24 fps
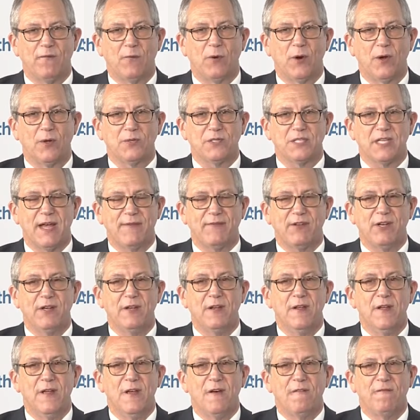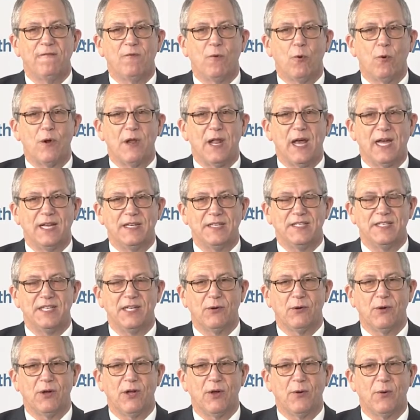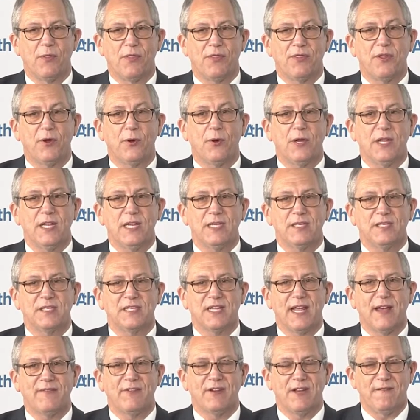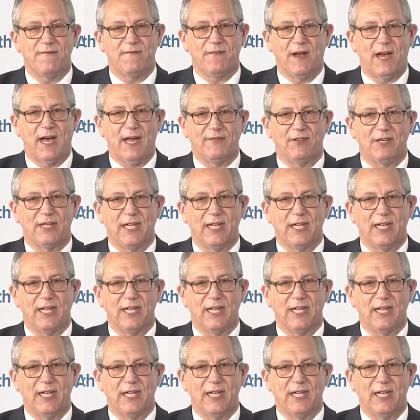407-490-3075.